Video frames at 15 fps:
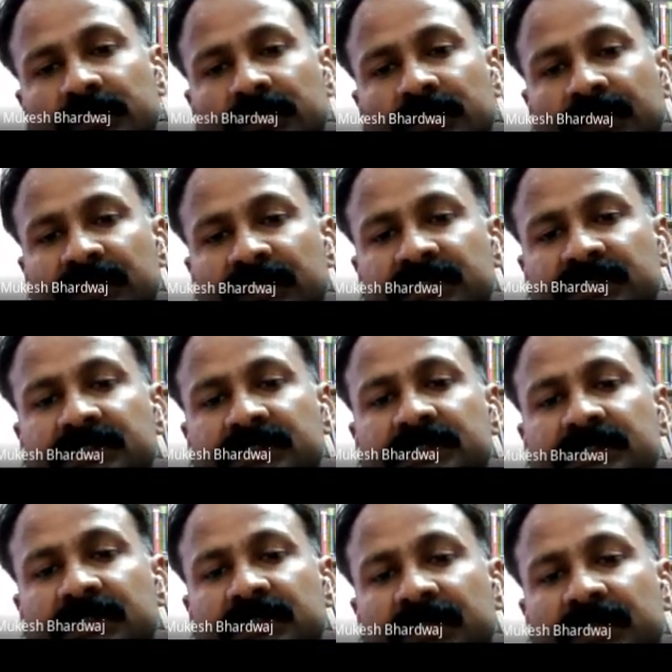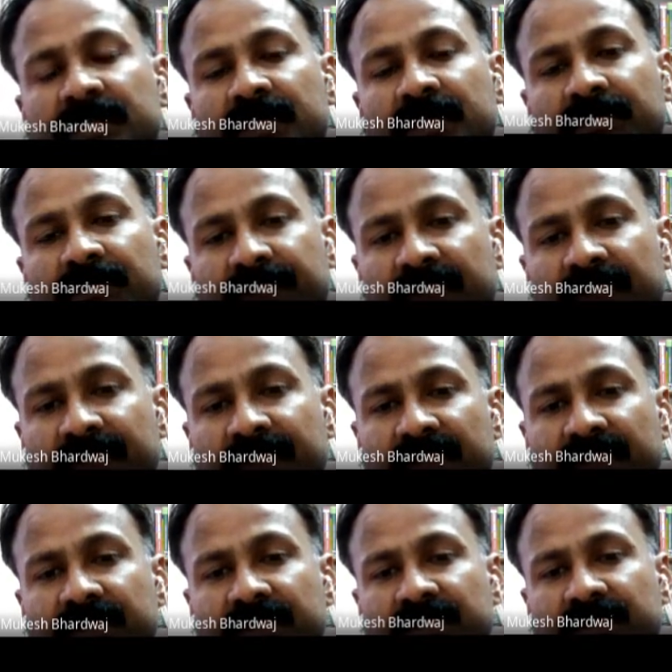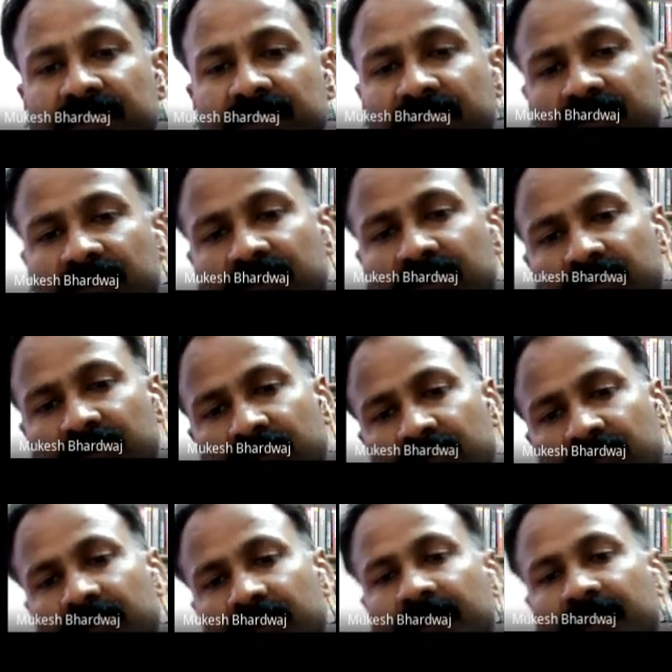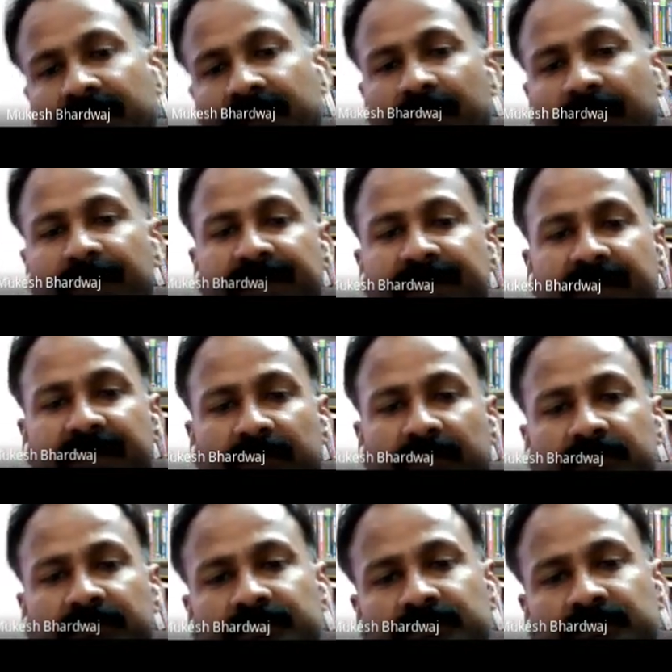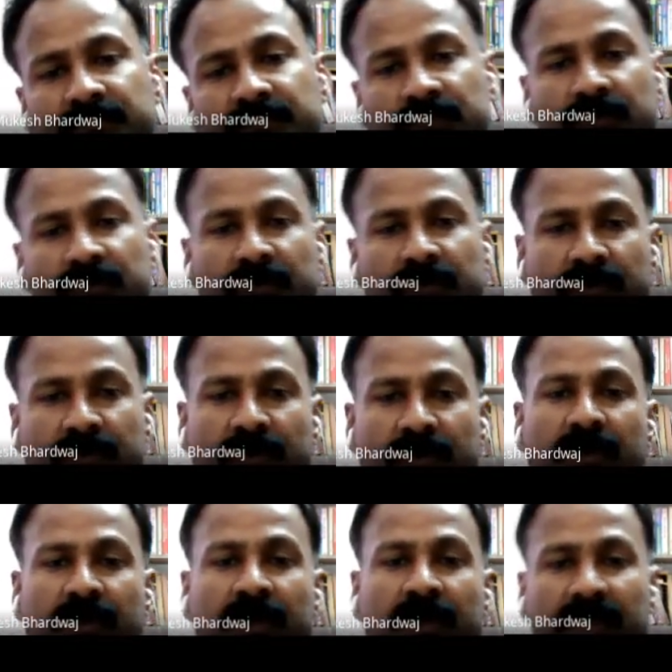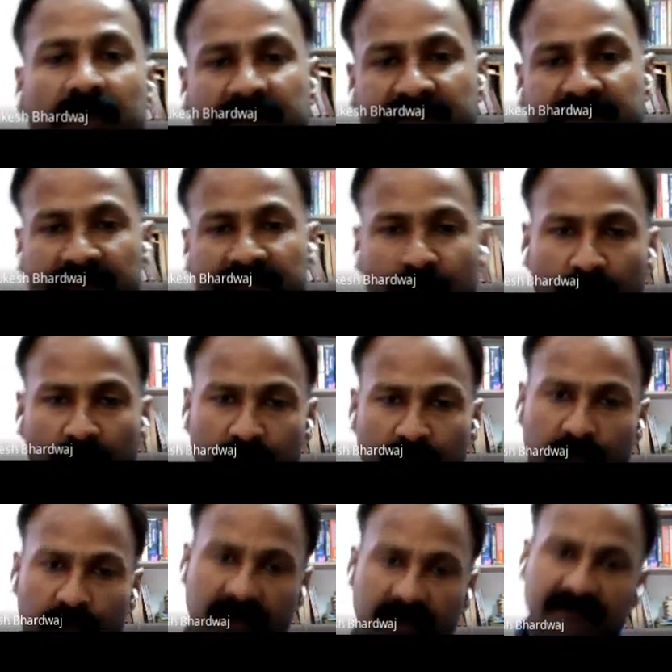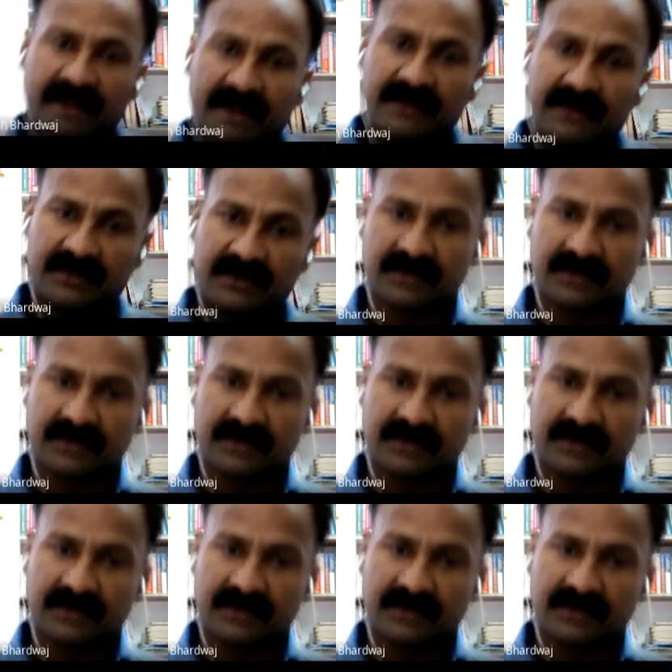is wavelength in a medium is equal to wavelength